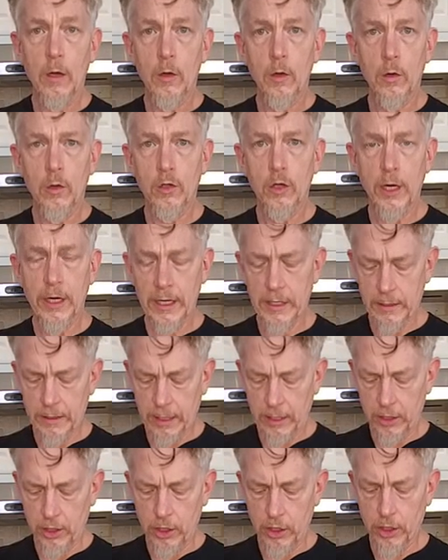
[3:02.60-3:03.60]
You want to try and get
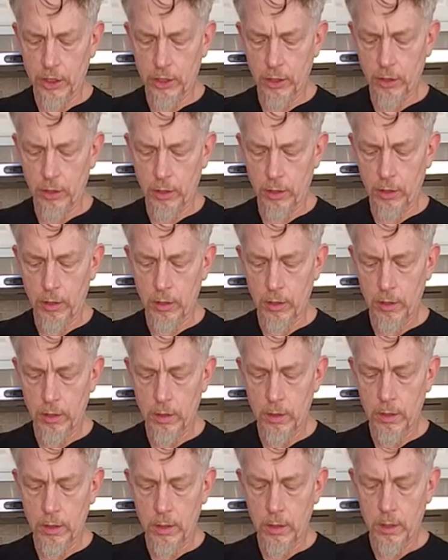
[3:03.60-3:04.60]
that sugar
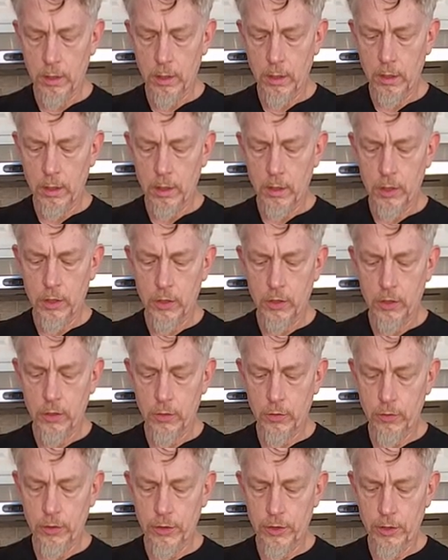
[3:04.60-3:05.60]

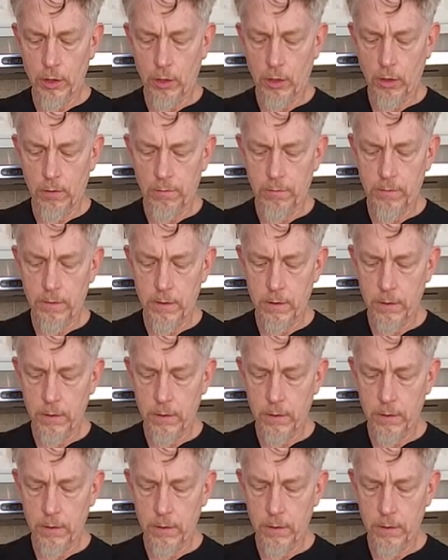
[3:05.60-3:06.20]
to dissolve.